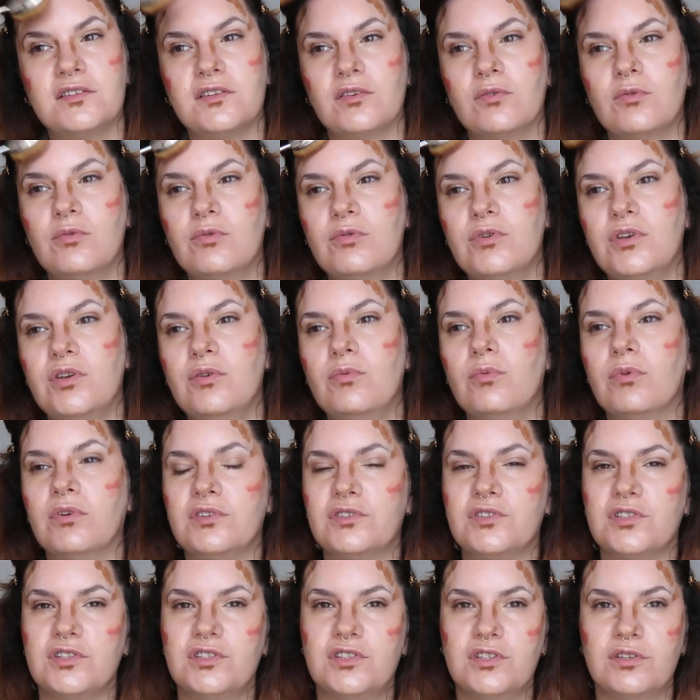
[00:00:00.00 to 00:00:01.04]
So all you
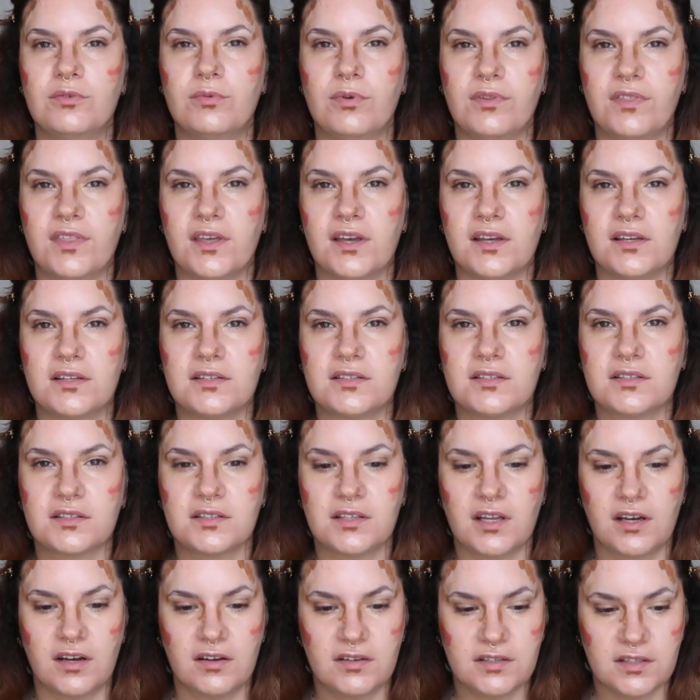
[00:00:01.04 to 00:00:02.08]
want to do with this,
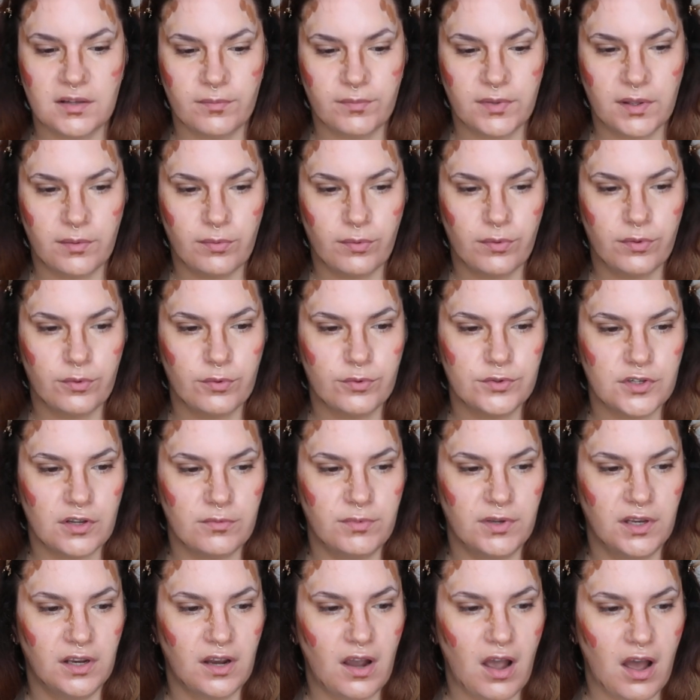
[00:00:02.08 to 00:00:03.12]
because I know some people with
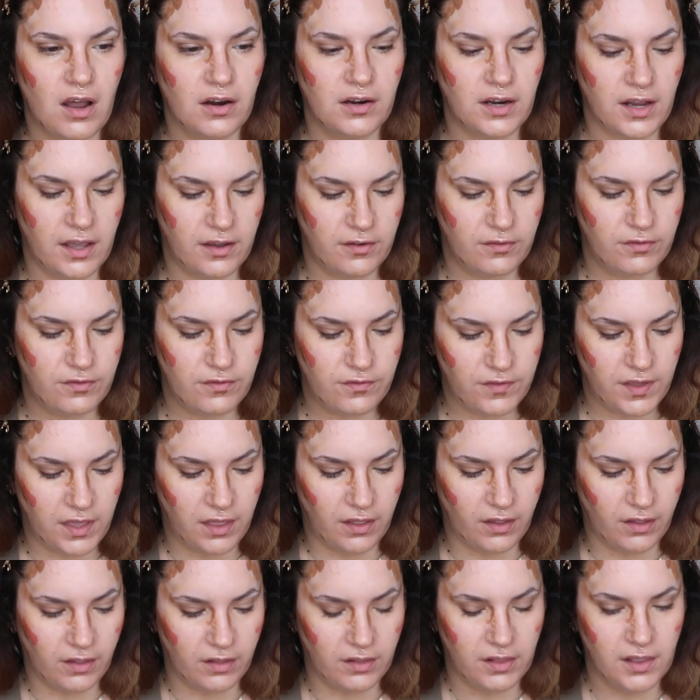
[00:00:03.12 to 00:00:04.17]
autoimmune can't like
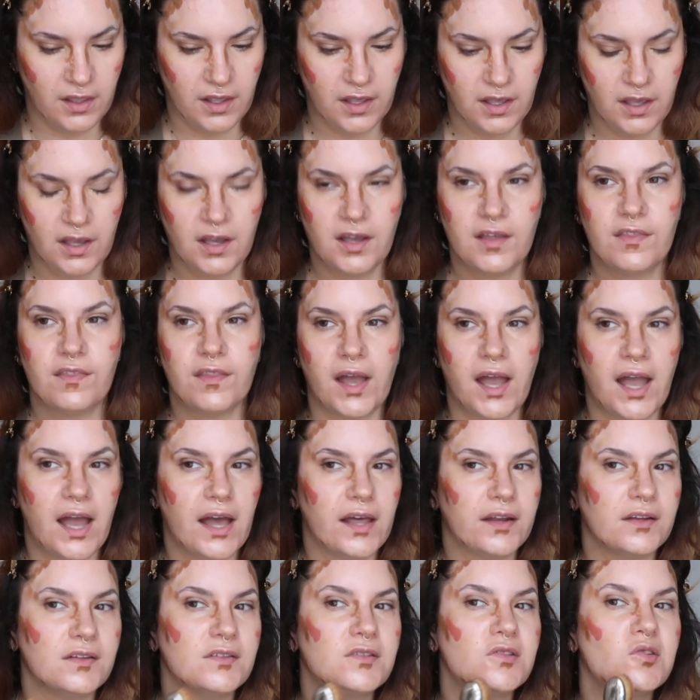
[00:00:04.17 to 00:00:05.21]
feel their
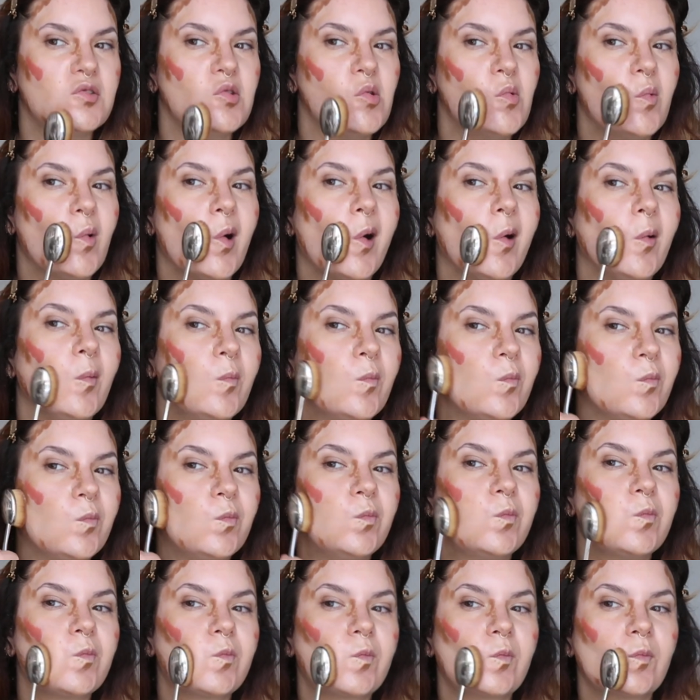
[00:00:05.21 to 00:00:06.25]
hands too well,
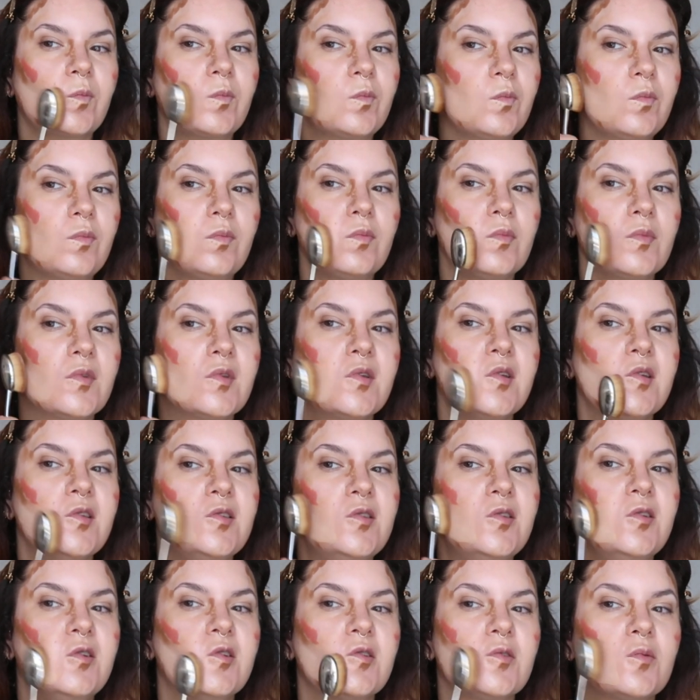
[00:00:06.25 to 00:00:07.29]

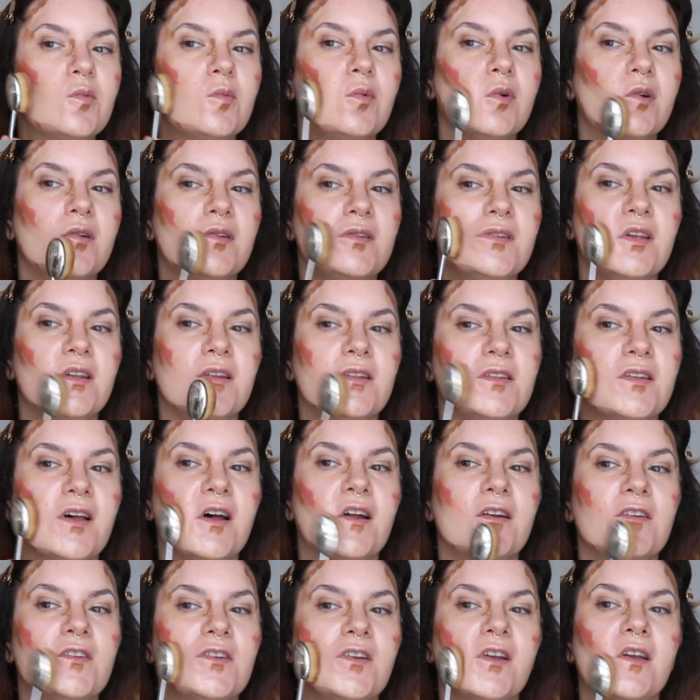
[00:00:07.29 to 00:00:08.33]
is you just want it
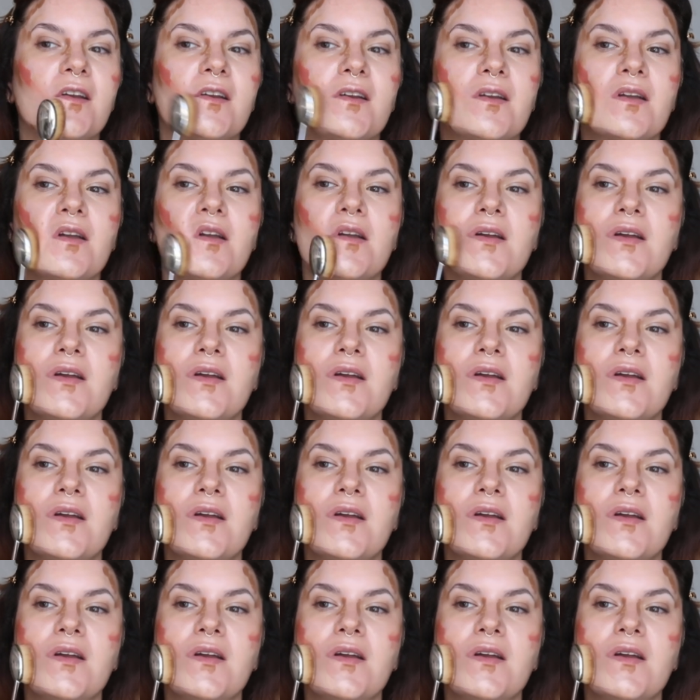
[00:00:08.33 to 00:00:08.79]
touching.